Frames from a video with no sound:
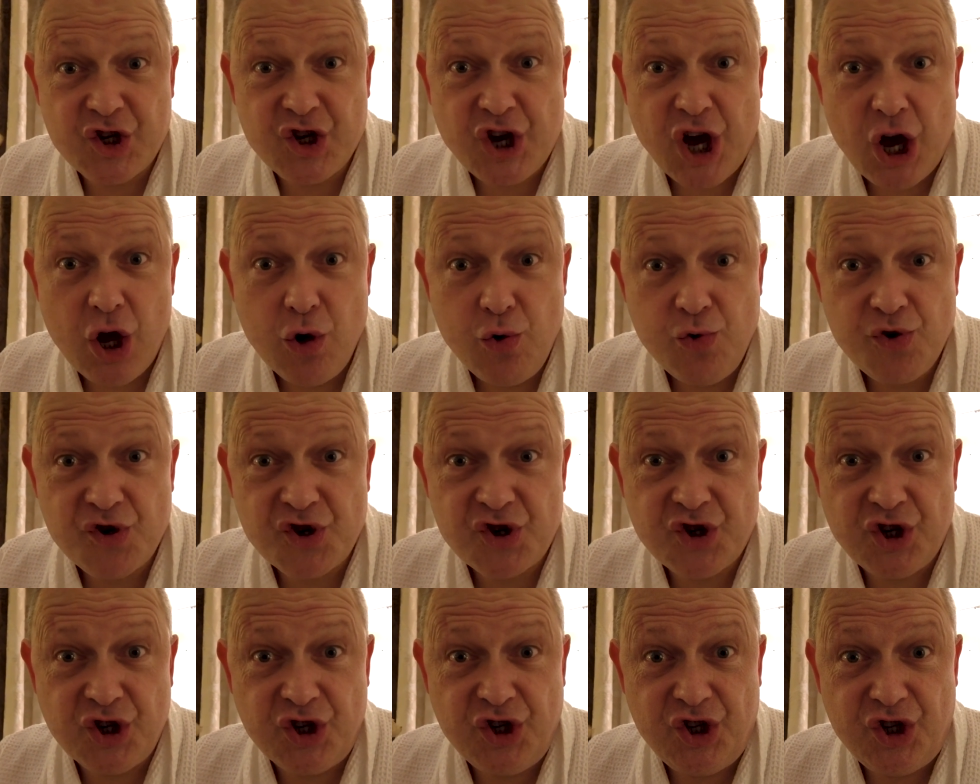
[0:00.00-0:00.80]

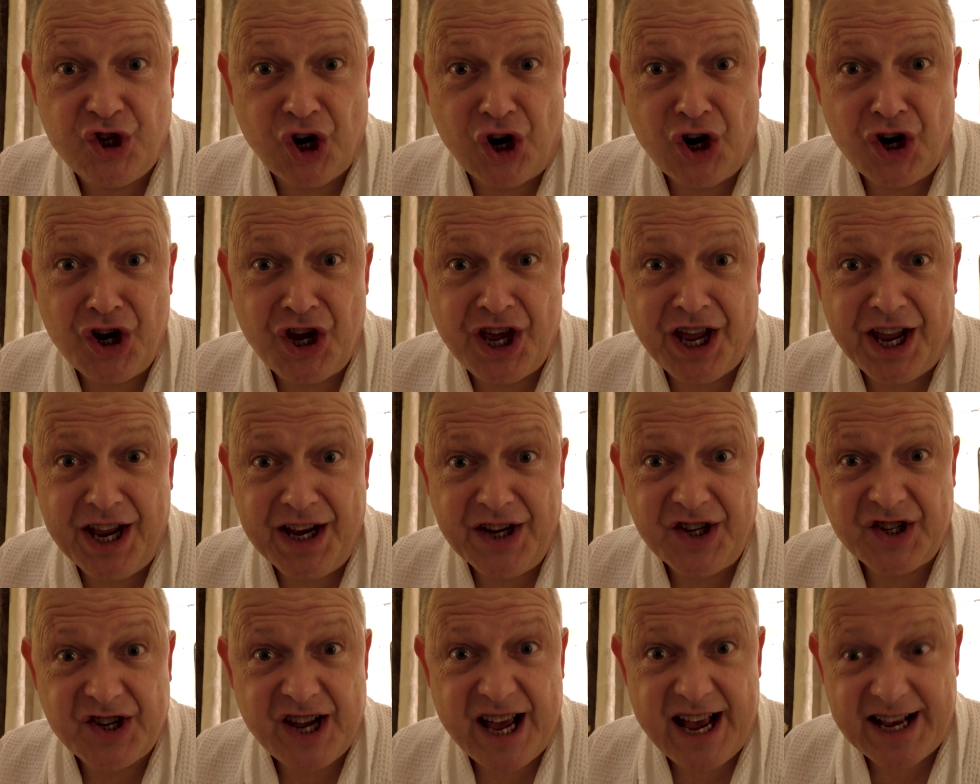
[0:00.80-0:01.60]
toast
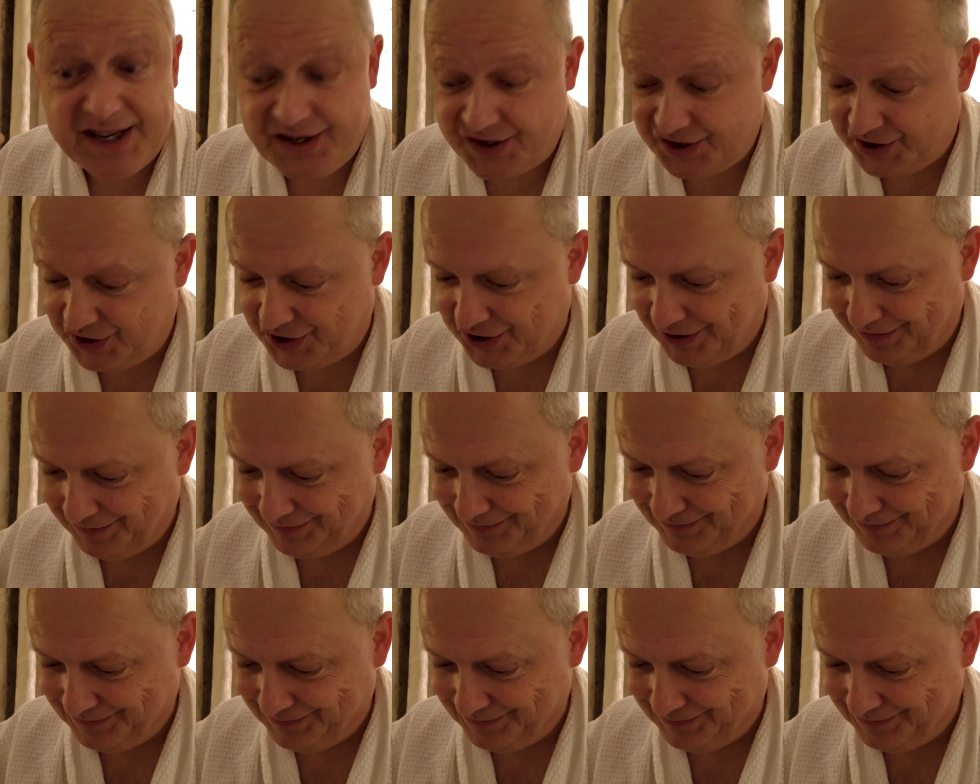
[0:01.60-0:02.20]
dunking test.